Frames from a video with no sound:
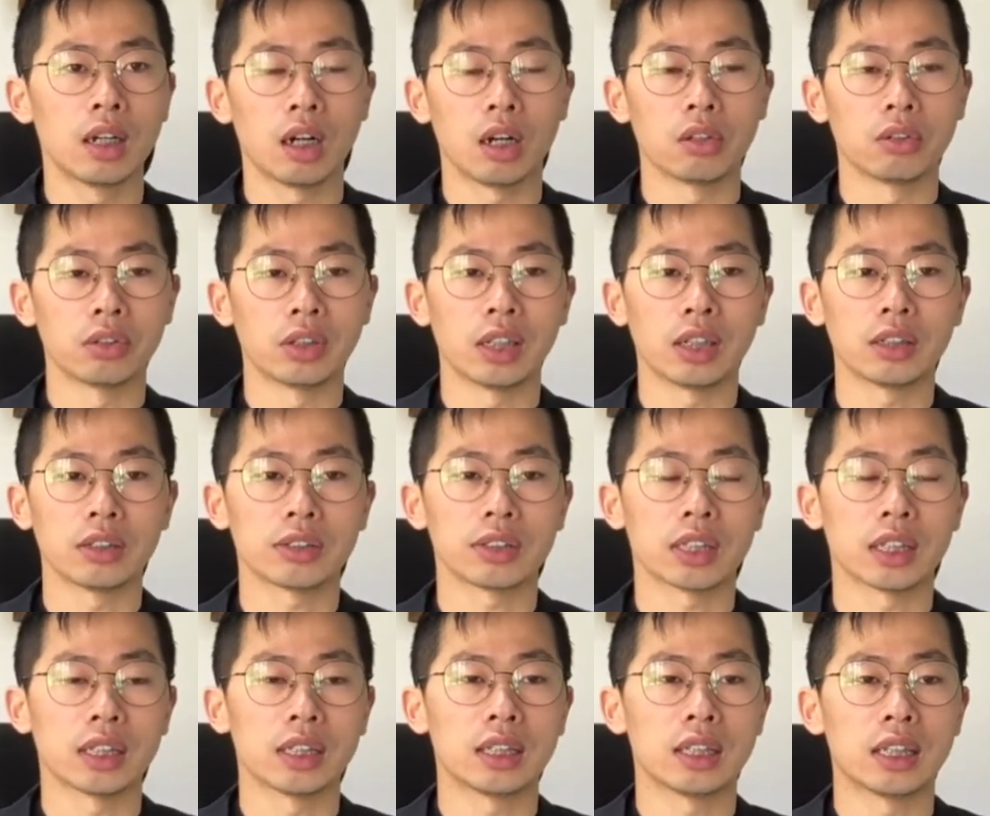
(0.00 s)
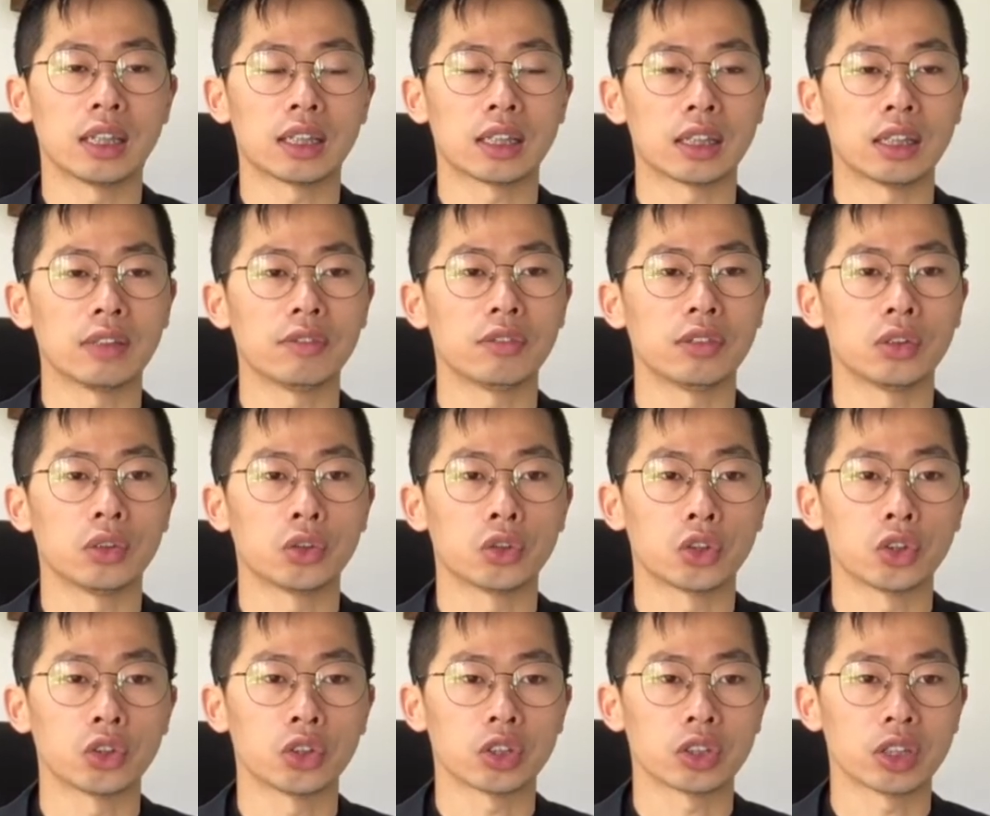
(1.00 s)
On the other side, they gave you
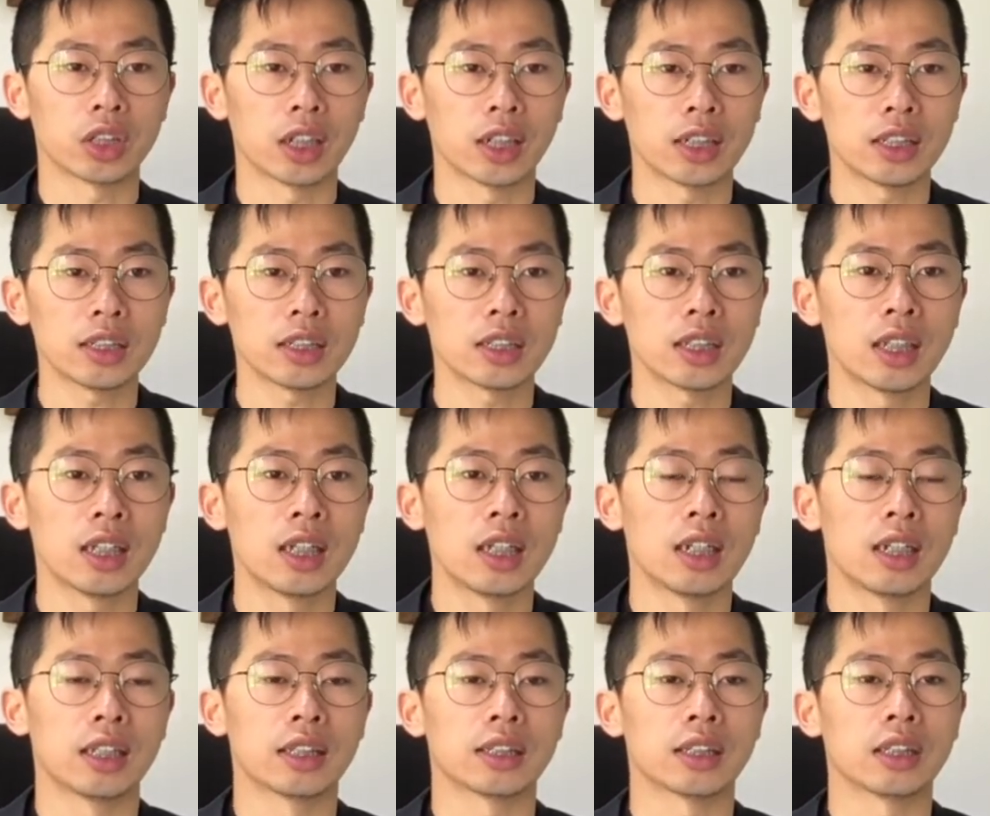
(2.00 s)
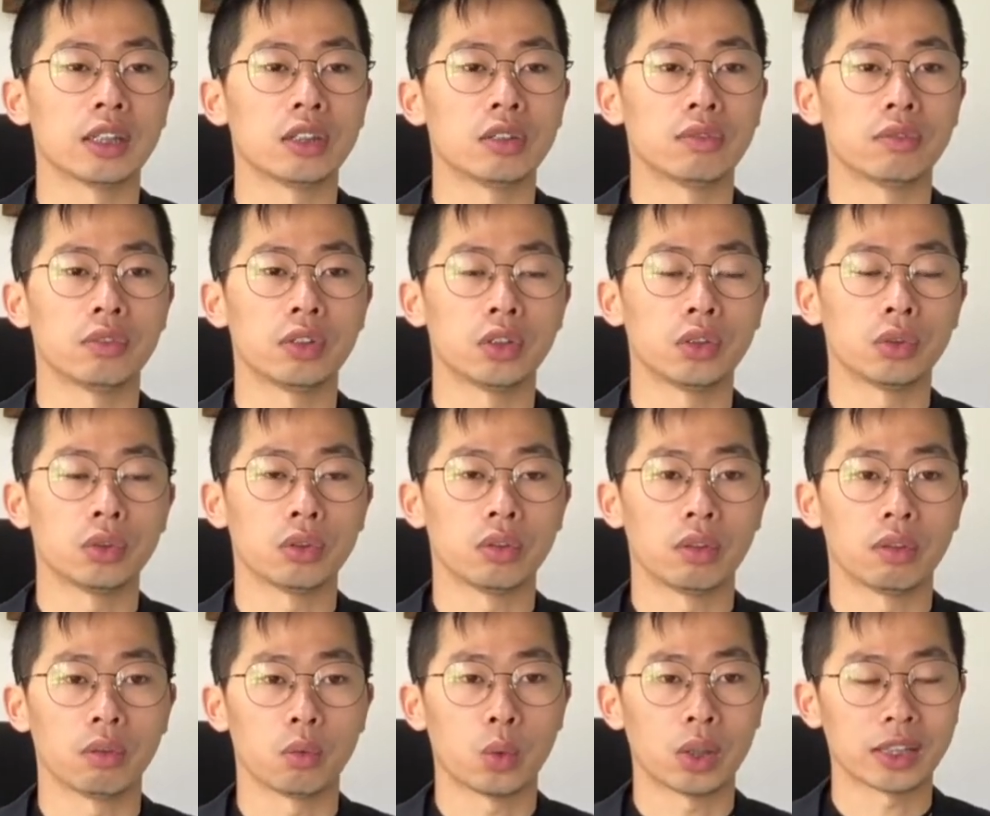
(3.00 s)
ginger slice, they gave
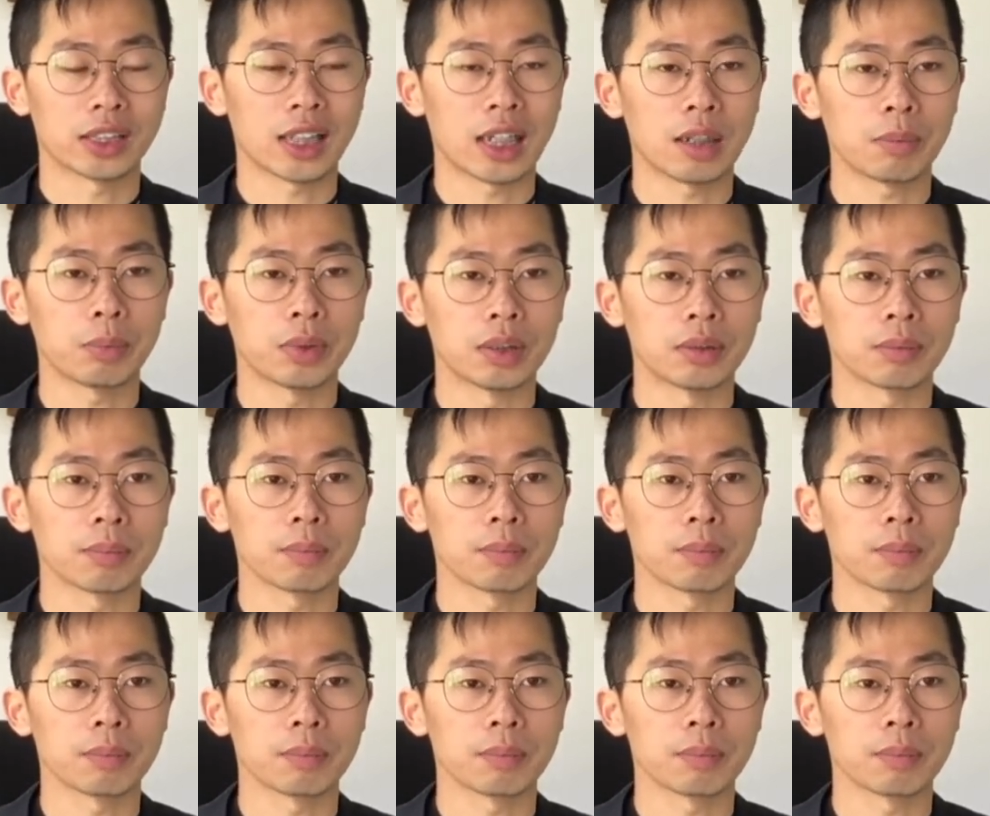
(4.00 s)
you wasabi.